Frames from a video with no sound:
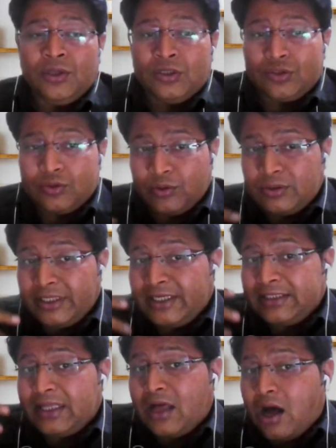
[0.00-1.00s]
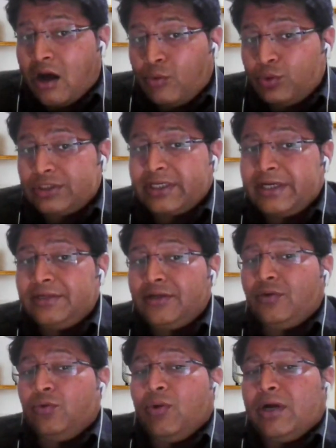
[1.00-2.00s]
So that the
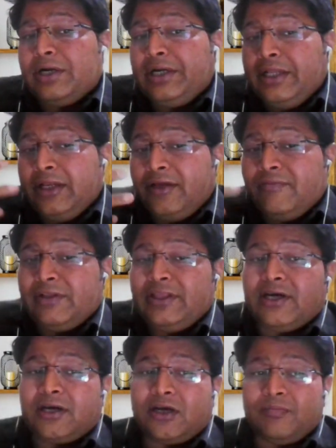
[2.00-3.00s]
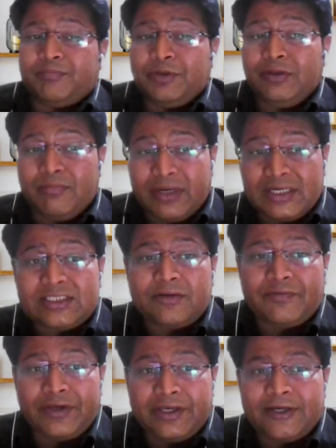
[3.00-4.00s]
outsider who are dealing with the company must
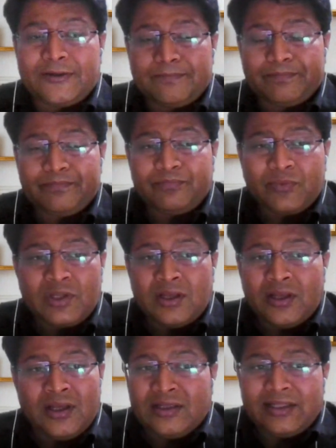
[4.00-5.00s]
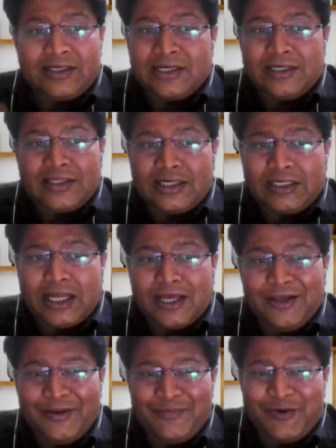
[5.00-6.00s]
aware that at the
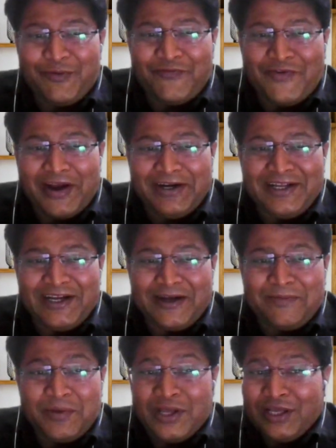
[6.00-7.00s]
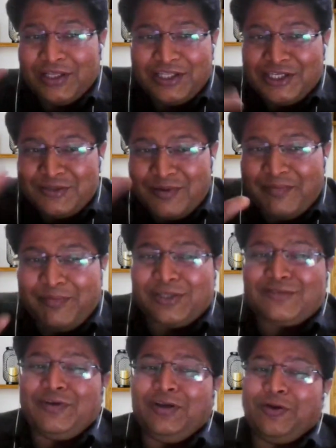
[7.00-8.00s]
time of winding up, these
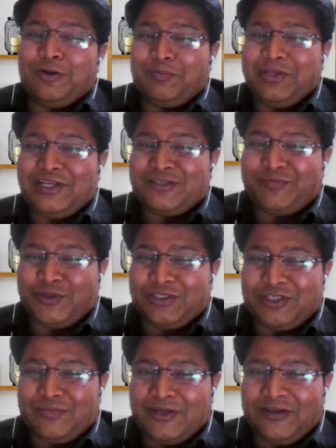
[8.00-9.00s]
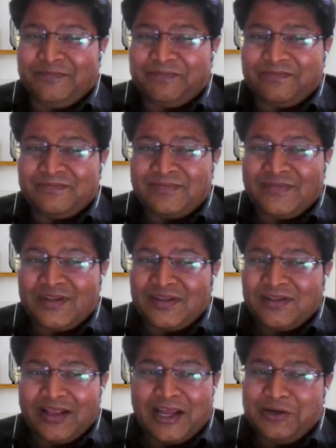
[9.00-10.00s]
members will not be responsible
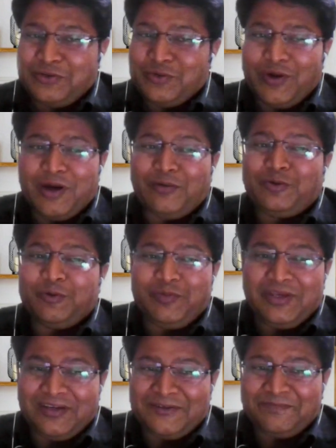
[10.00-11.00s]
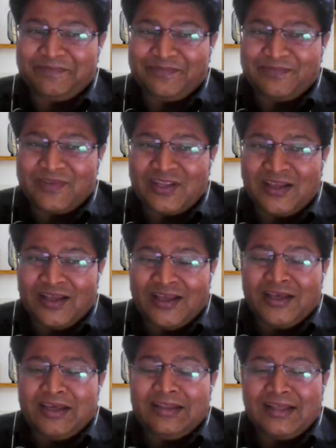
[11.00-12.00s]
and you have to be up.
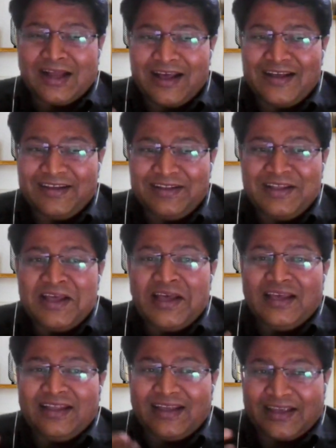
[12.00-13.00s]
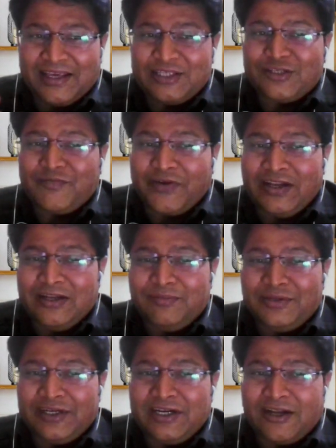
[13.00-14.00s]
In the, in, in the case of
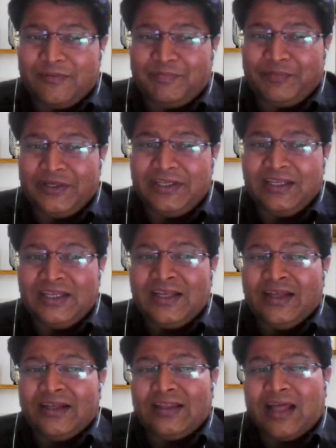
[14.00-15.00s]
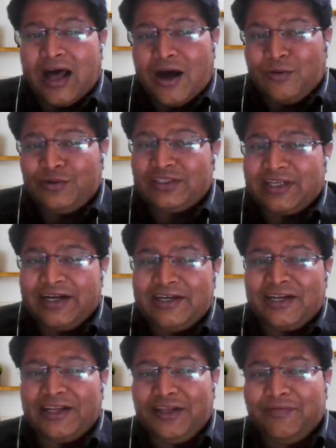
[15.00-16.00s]
unlimited company, the
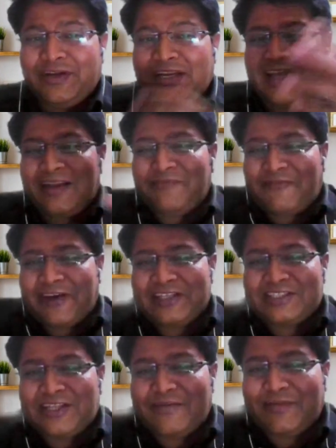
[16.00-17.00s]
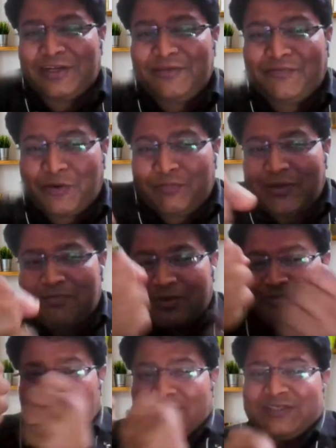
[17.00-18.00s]
outsider even can fetch the money from the
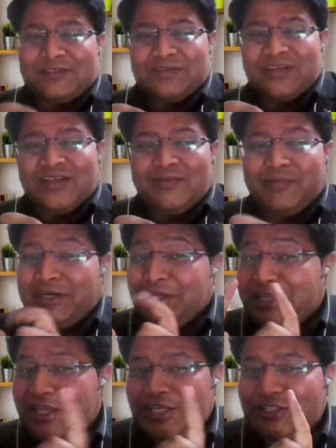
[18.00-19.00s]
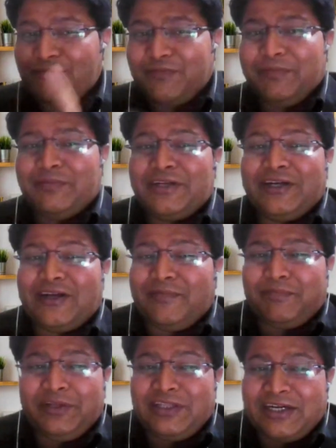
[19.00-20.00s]
members but in case of limited
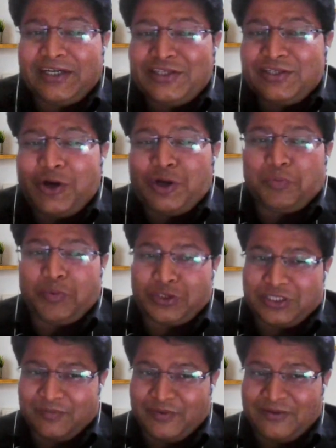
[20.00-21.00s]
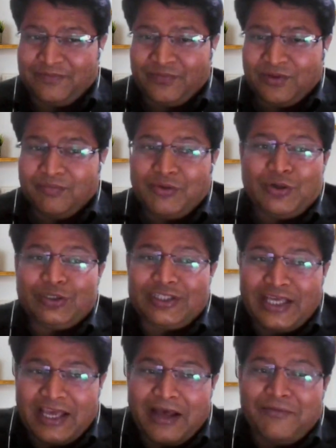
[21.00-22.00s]
company that is not possible because
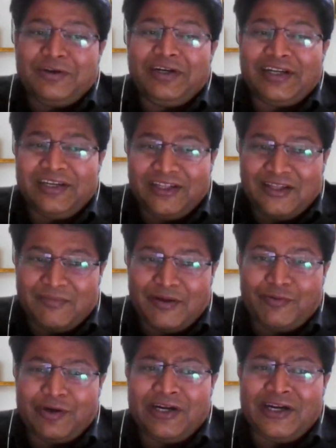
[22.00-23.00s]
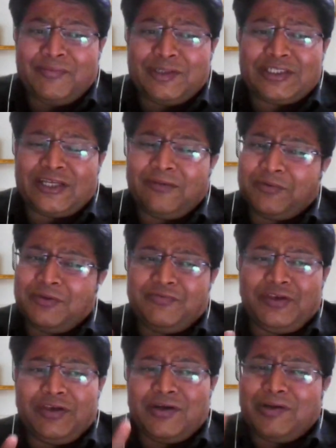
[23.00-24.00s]
they have written in the memorandum itself
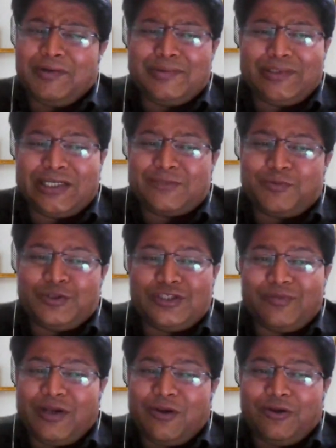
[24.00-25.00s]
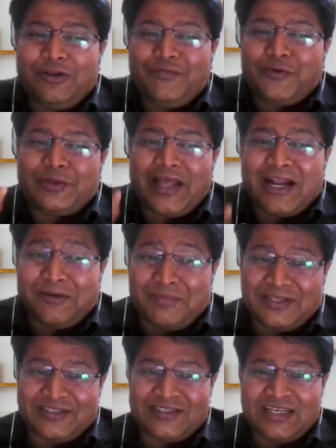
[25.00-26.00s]
we are responsible only for that much